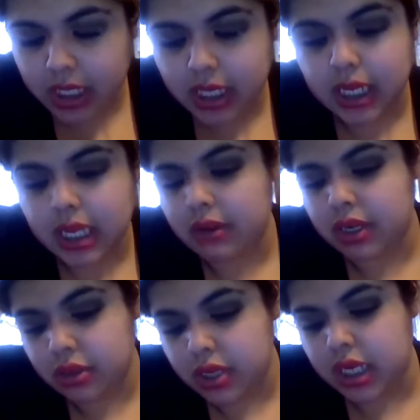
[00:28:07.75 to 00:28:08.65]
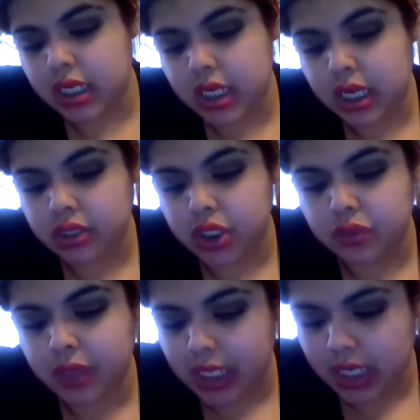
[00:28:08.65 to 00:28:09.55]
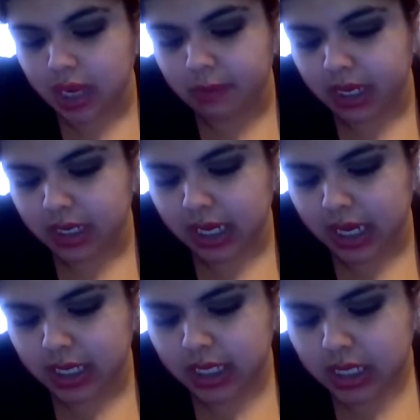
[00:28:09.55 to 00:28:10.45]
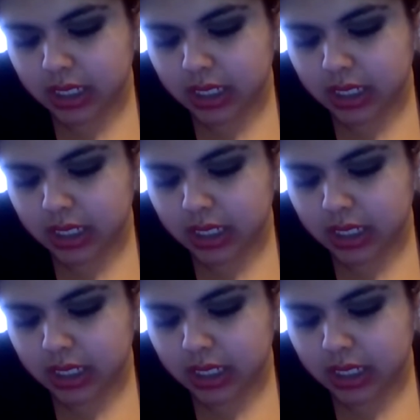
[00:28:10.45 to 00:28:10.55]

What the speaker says: And like how I told you guys, she's not going to do anything about that.